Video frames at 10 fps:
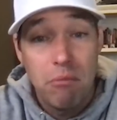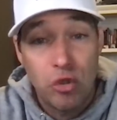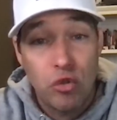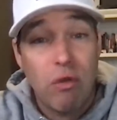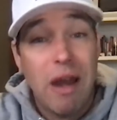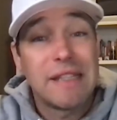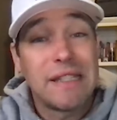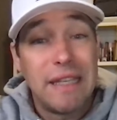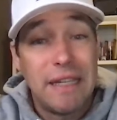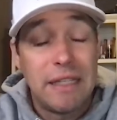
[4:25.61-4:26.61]

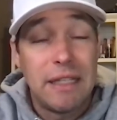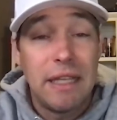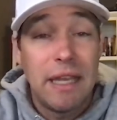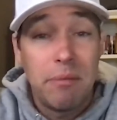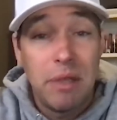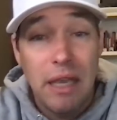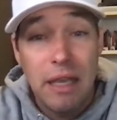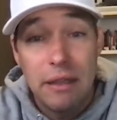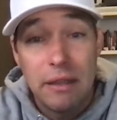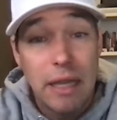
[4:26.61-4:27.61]
translated to the
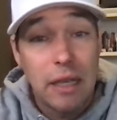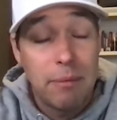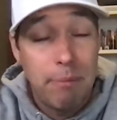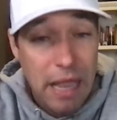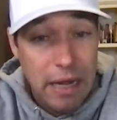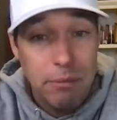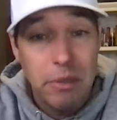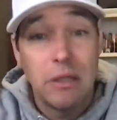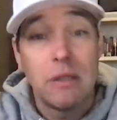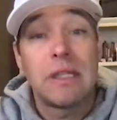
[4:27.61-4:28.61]
NBA like a Patty
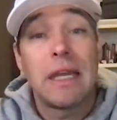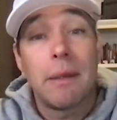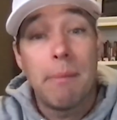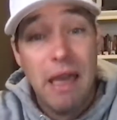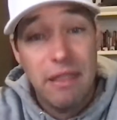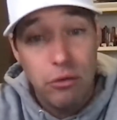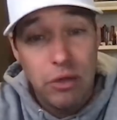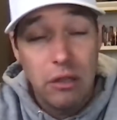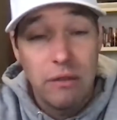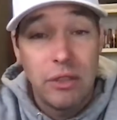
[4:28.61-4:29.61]
Mills, like a Matthew
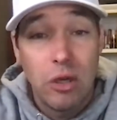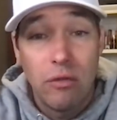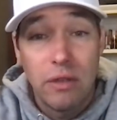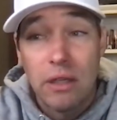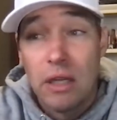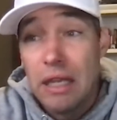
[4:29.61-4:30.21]
Dellavedova.